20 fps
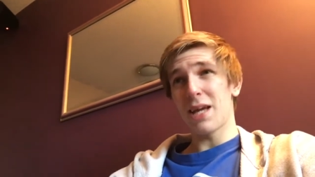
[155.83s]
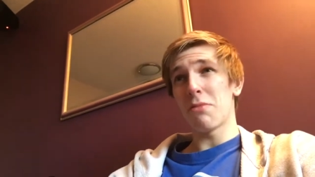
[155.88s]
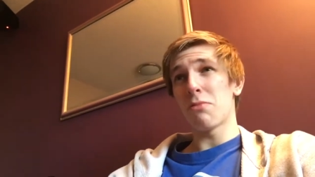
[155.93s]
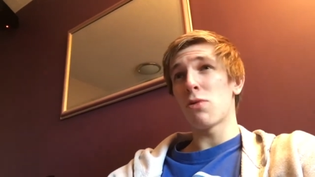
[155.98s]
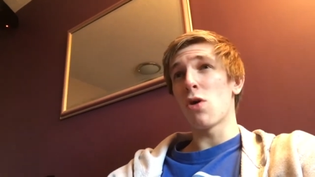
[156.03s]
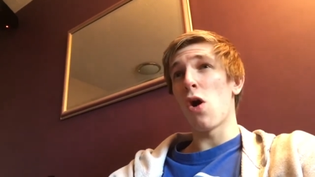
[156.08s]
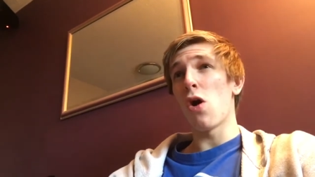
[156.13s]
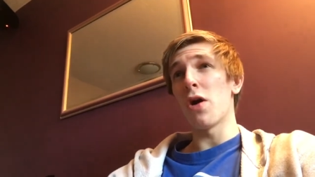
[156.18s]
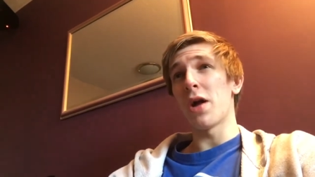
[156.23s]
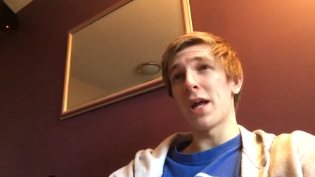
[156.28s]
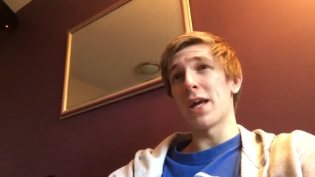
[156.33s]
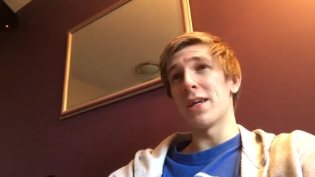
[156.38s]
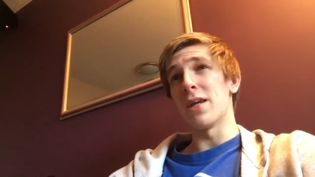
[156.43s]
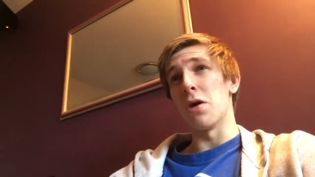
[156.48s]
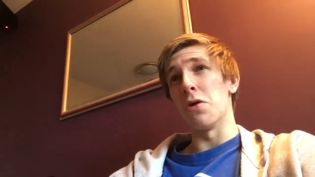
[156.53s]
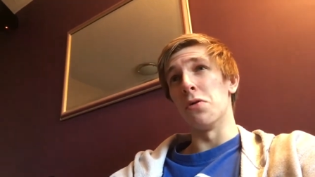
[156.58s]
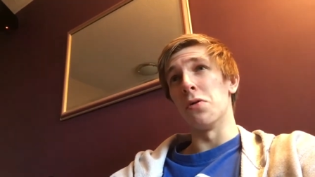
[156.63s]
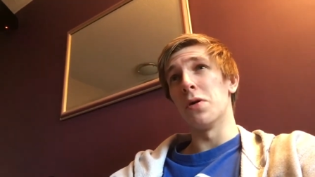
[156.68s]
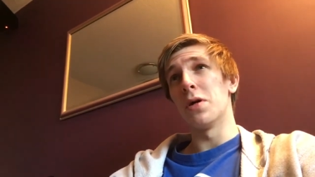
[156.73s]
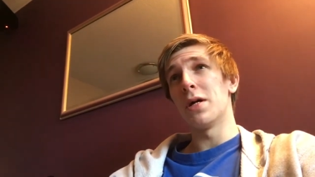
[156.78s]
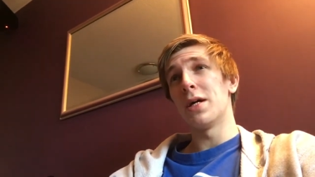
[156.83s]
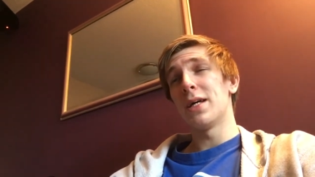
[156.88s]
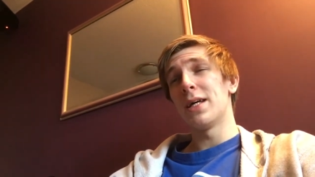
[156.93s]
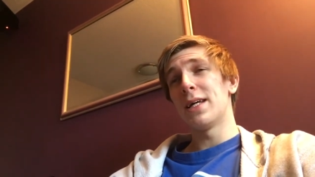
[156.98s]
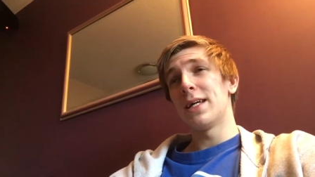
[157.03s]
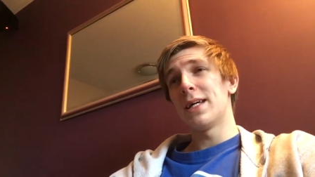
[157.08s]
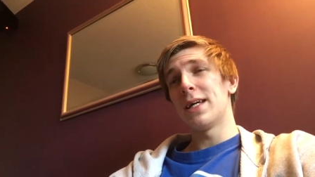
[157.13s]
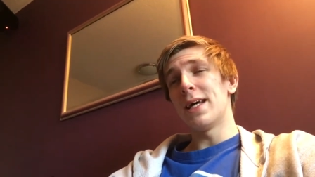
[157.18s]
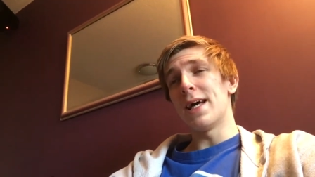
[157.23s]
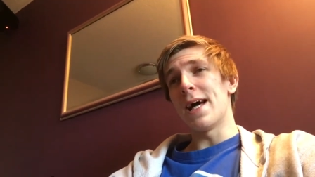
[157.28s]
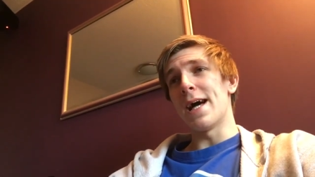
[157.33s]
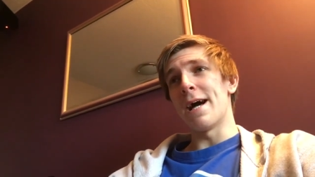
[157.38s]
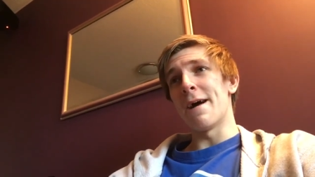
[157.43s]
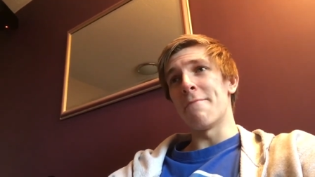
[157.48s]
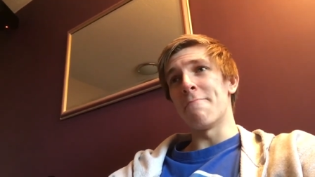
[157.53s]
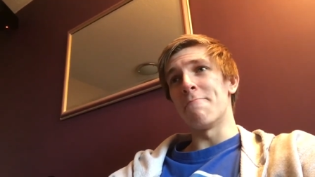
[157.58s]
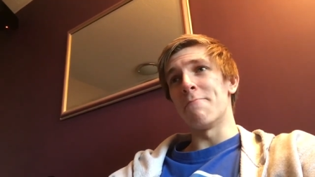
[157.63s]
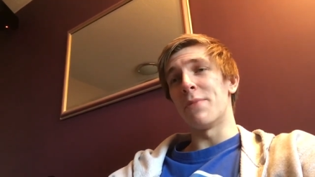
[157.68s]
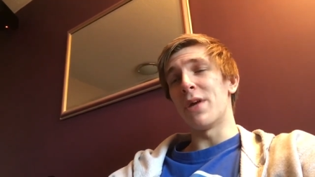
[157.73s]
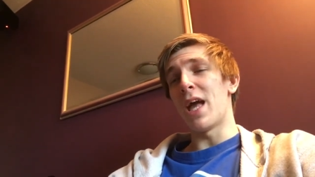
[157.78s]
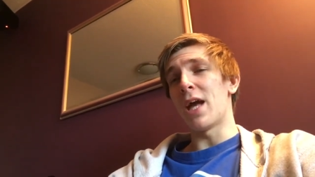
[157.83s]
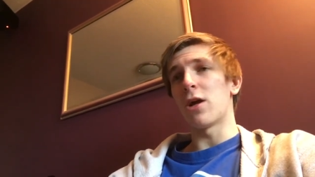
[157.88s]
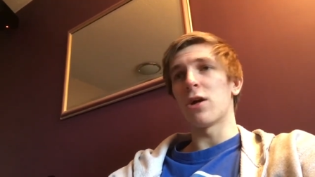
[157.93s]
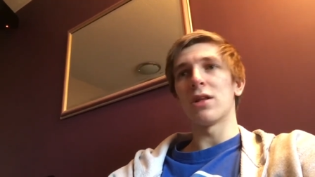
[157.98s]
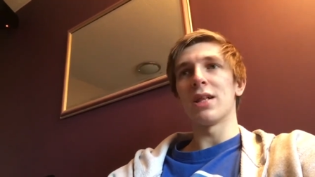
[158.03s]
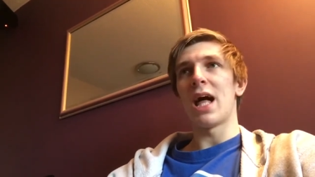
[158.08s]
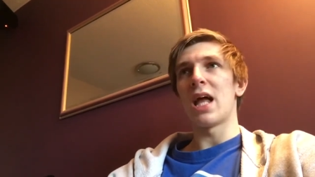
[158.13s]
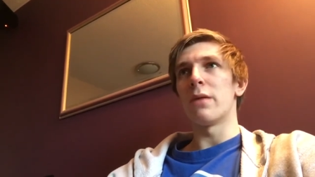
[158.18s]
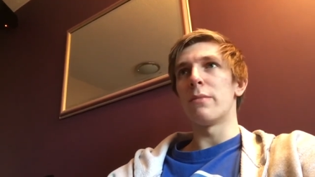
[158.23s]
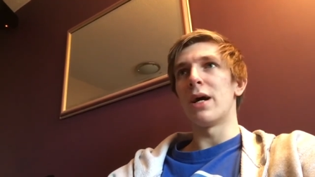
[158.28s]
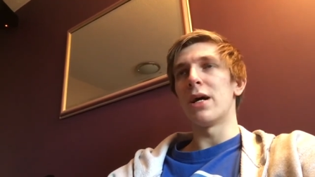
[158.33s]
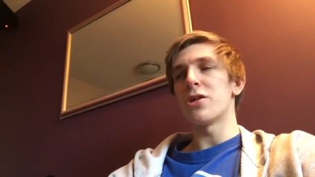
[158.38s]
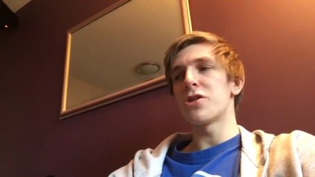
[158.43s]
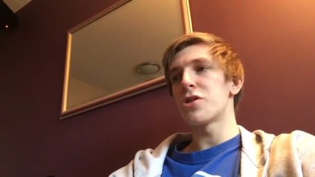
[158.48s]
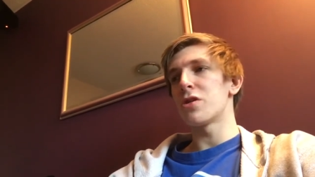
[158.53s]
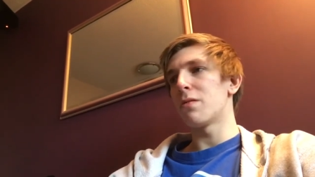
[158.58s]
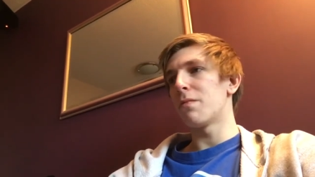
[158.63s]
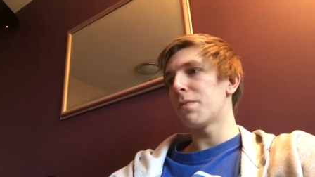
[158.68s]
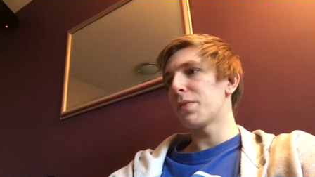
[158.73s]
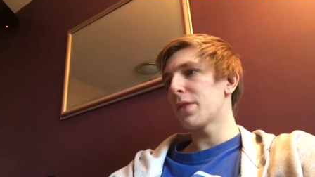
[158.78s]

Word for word: I'm calling it now. Um, but yeah, good ladder match.